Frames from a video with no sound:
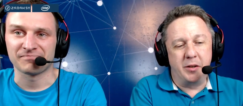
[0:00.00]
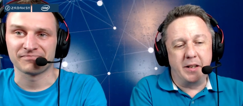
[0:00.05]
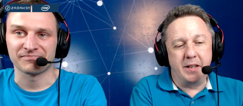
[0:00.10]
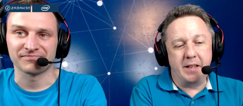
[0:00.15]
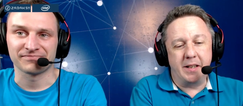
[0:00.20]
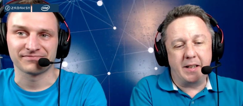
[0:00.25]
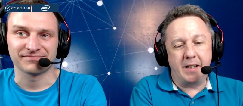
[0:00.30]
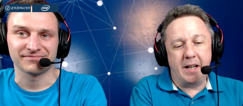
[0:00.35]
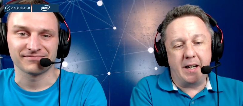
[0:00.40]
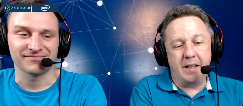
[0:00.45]
Speaker 1: unit
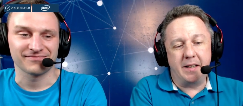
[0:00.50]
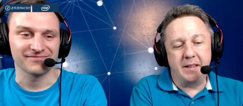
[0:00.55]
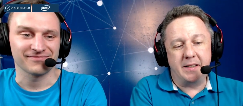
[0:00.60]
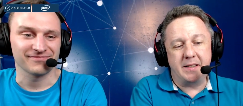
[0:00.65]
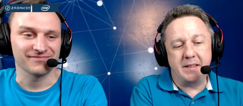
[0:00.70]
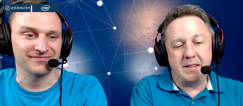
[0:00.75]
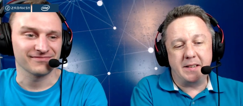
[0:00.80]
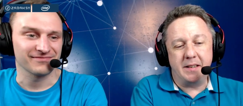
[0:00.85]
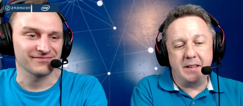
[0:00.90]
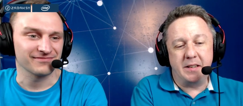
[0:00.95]
again,
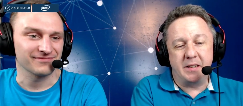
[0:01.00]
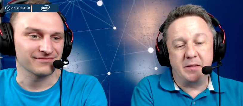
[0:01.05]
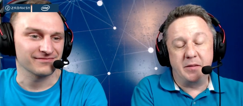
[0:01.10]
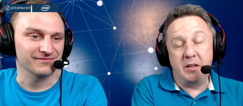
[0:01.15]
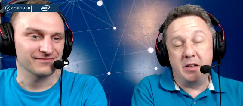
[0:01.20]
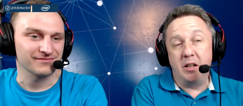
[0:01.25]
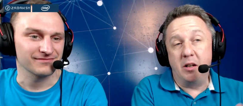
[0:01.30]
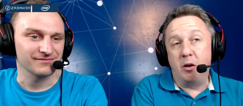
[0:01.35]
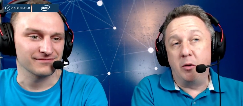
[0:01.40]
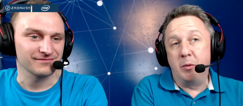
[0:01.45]
it's it's
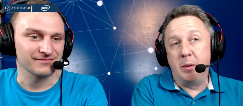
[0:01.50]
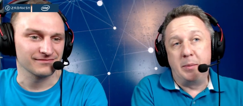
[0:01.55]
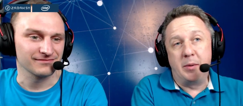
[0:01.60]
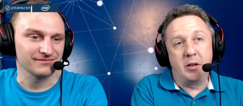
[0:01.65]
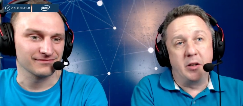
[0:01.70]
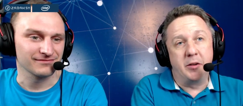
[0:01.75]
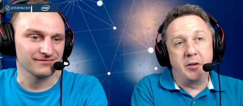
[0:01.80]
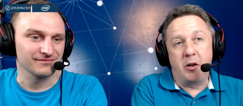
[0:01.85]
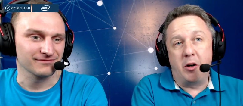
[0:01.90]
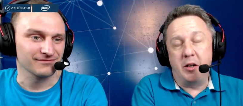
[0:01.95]
the low
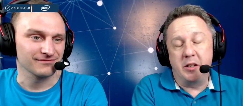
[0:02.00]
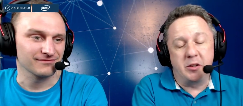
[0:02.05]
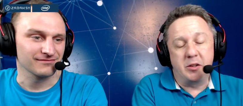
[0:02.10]
ripple and